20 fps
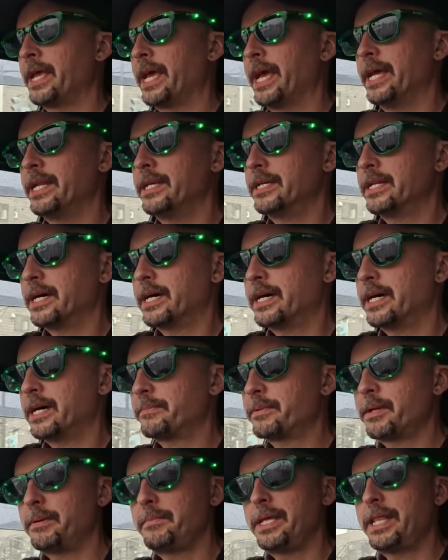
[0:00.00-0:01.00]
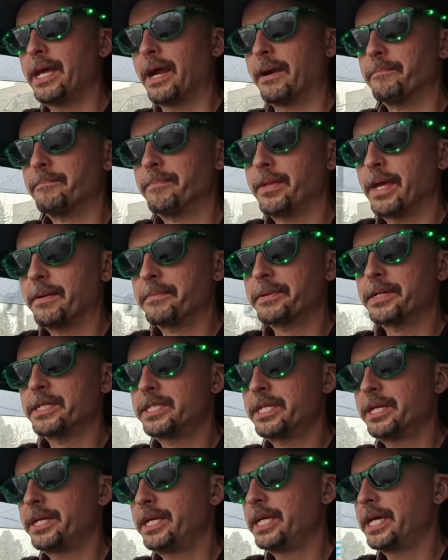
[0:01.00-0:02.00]
And I'm going to be there. And I'm going
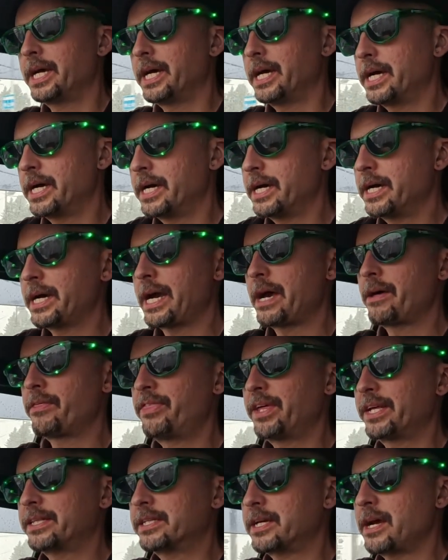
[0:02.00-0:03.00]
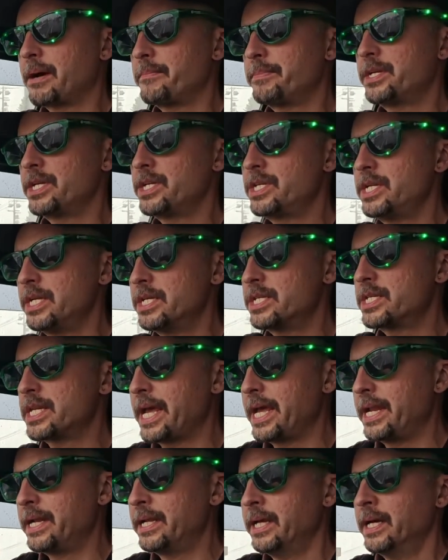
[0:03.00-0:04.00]
to see how thick the competition is.
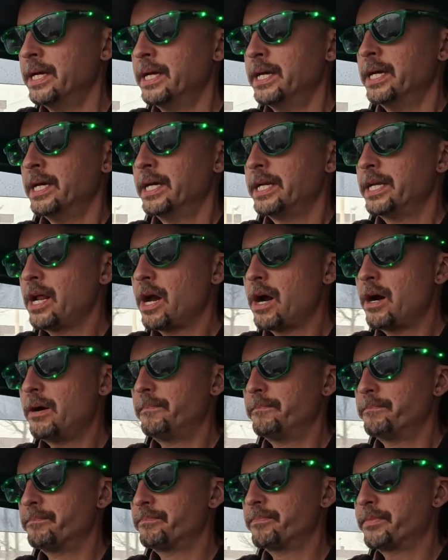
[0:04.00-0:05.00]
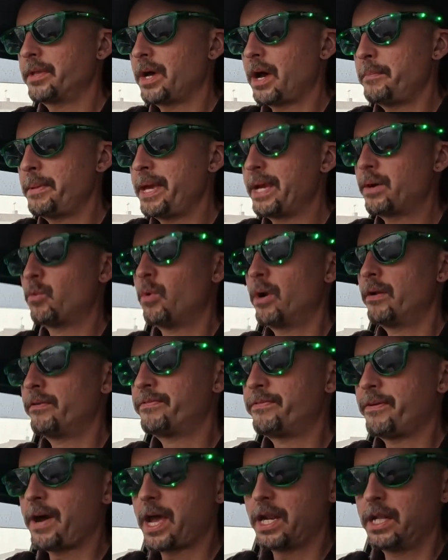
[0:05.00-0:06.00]
And, you know, I'll make
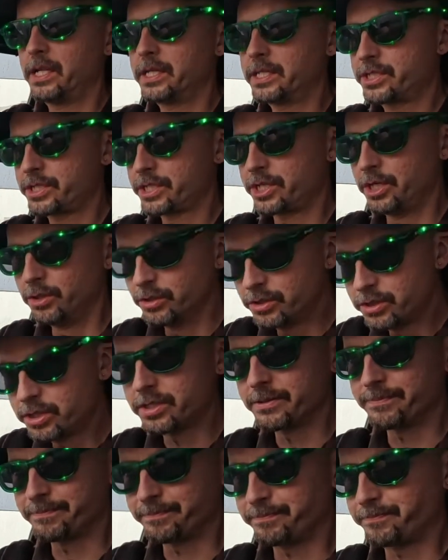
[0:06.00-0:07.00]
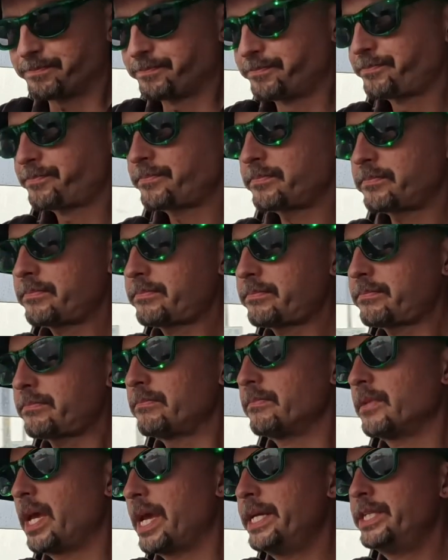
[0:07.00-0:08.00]
one final excuse
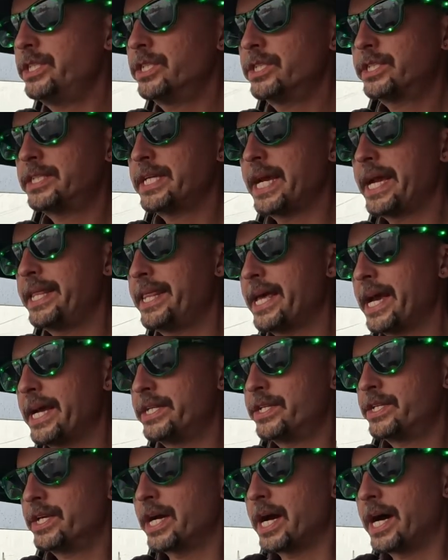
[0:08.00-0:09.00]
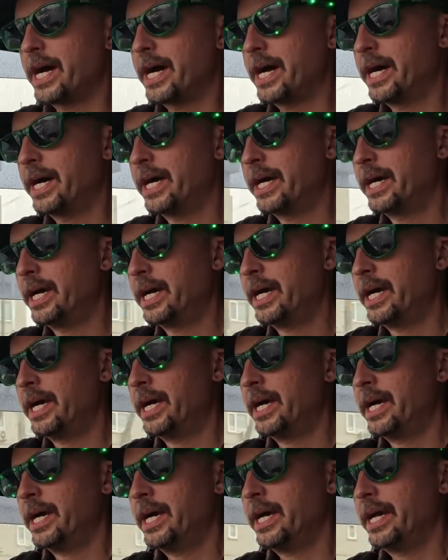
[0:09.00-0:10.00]
and just say that
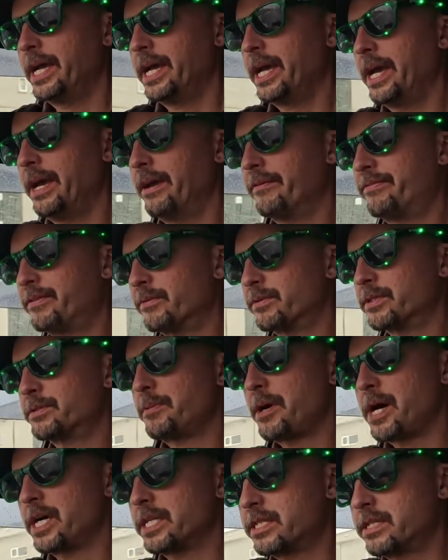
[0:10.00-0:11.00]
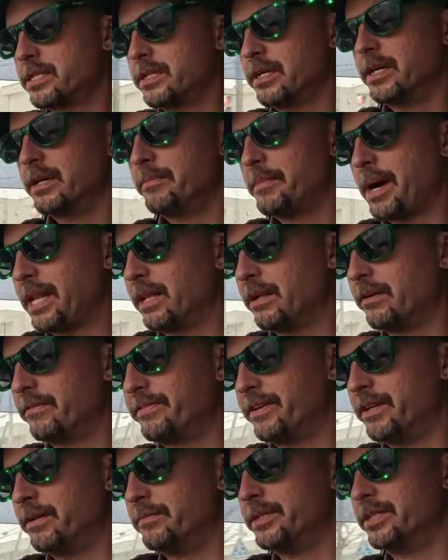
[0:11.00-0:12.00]
if the response to my little
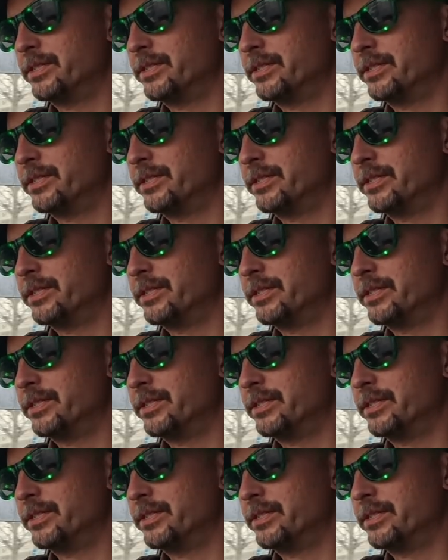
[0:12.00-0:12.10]
film